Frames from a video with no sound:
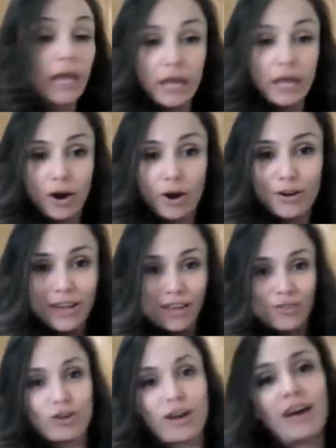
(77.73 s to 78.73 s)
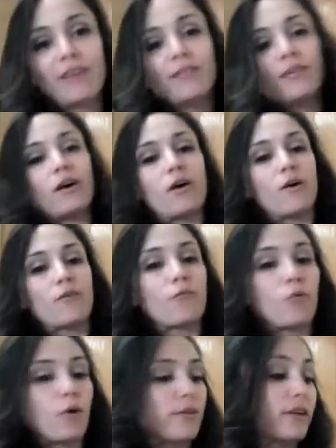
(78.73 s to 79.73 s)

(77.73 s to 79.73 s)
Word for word: in our Ninja for